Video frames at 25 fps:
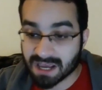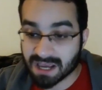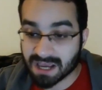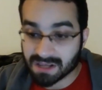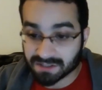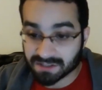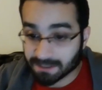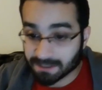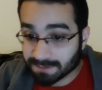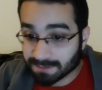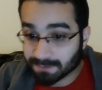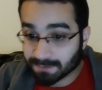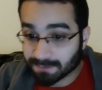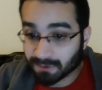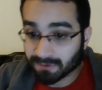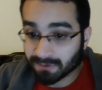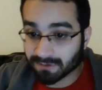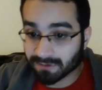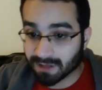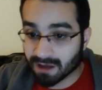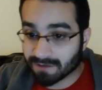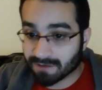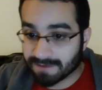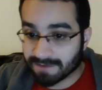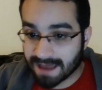Some people
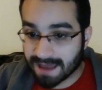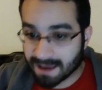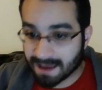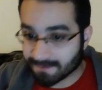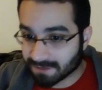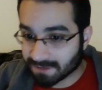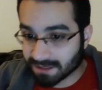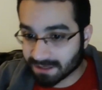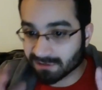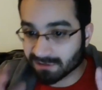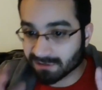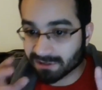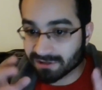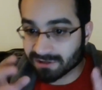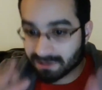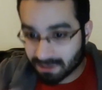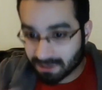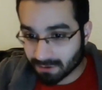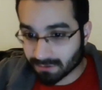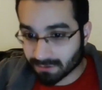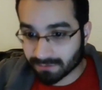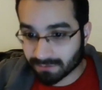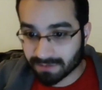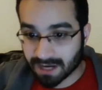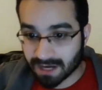love having a
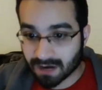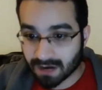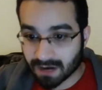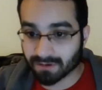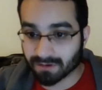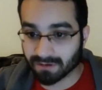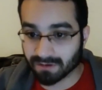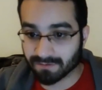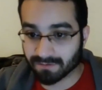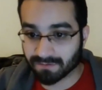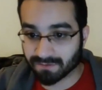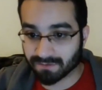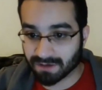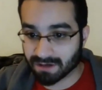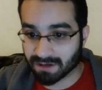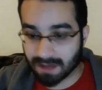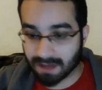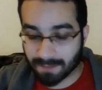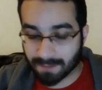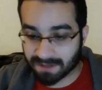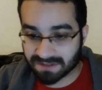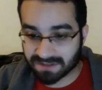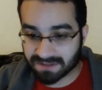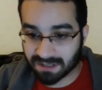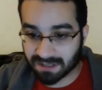linear narrative. And I'm
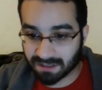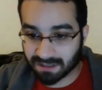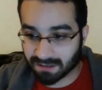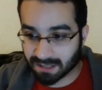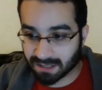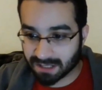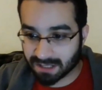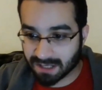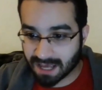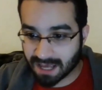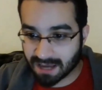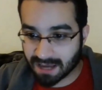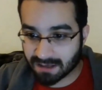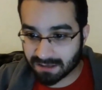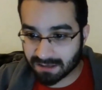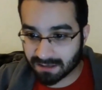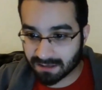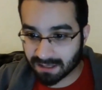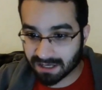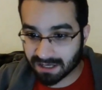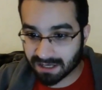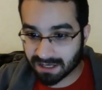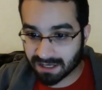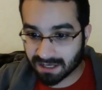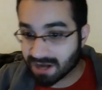not saying in that in,
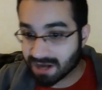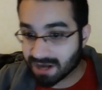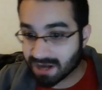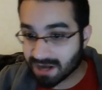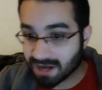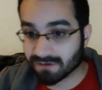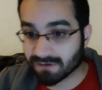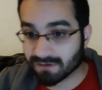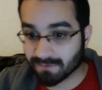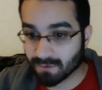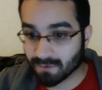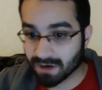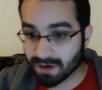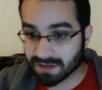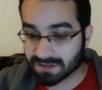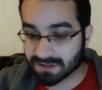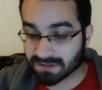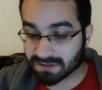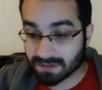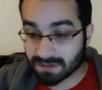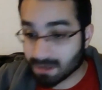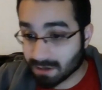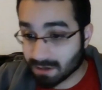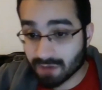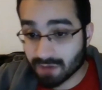like, a negative way. It's just,
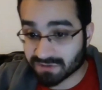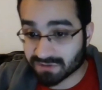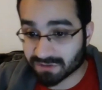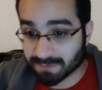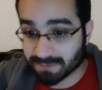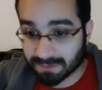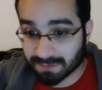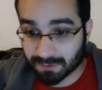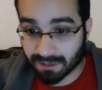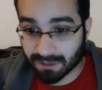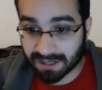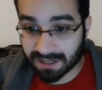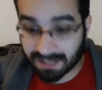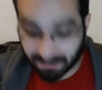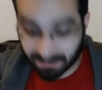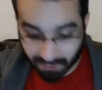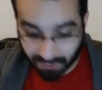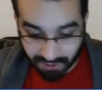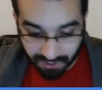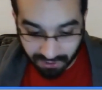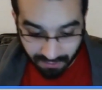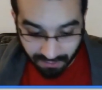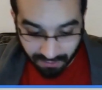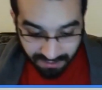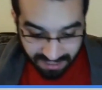no, some people like their
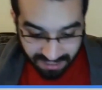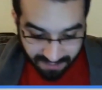stories yeah,